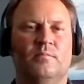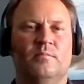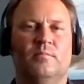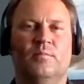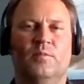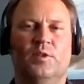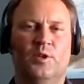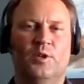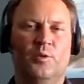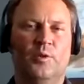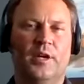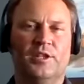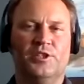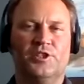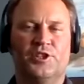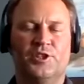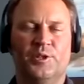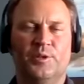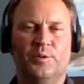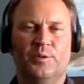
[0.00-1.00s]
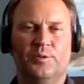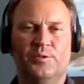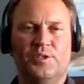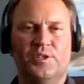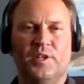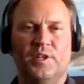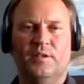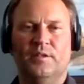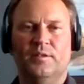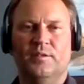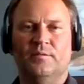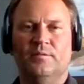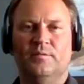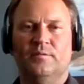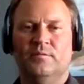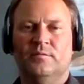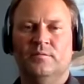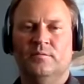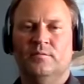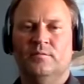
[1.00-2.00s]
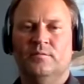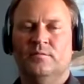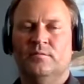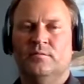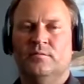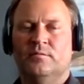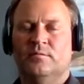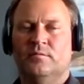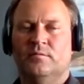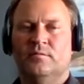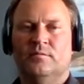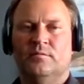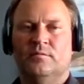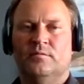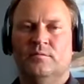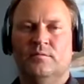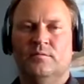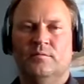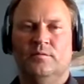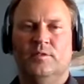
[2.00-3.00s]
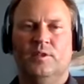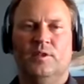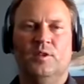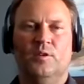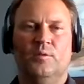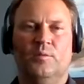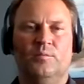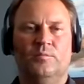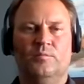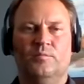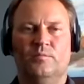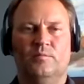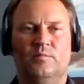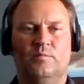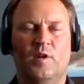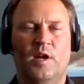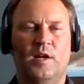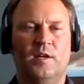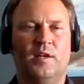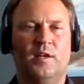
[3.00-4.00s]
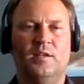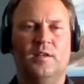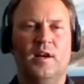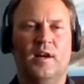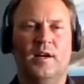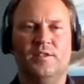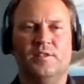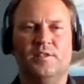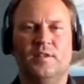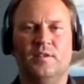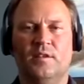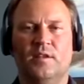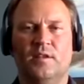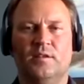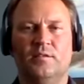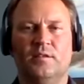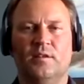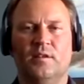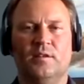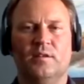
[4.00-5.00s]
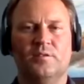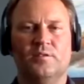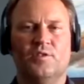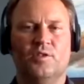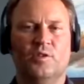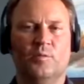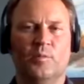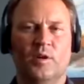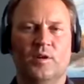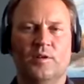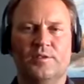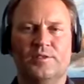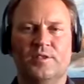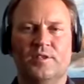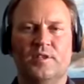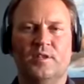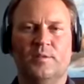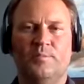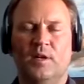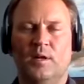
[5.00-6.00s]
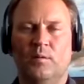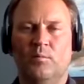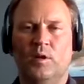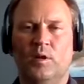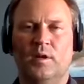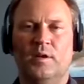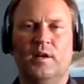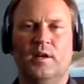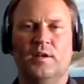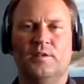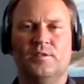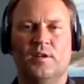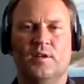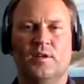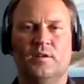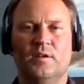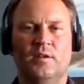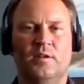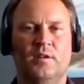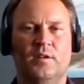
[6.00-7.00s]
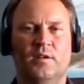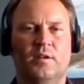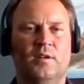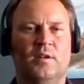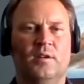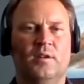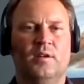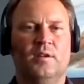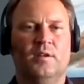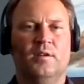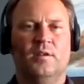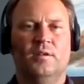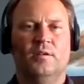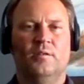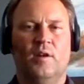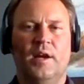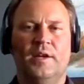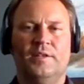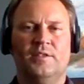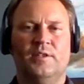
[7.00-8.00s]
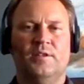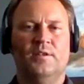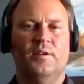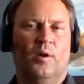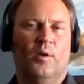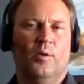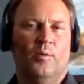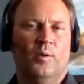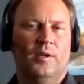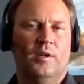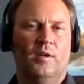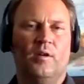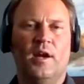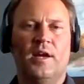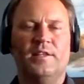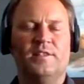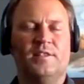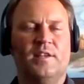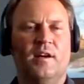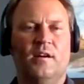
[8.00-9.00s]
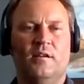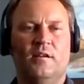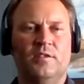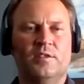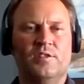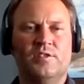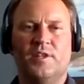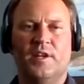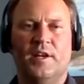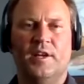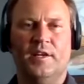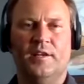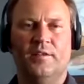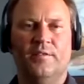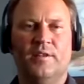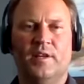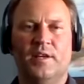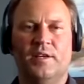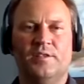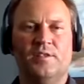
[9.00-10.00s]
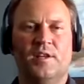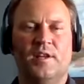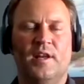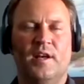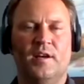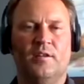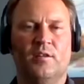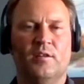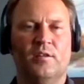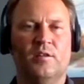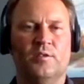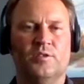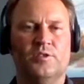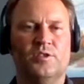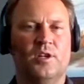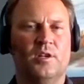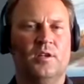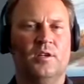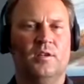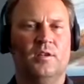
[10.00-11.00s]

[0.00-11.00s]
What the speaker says: new issues and, you know, recognizing that the consumers and the public has a right to know and a right to have and say in things in agriculture.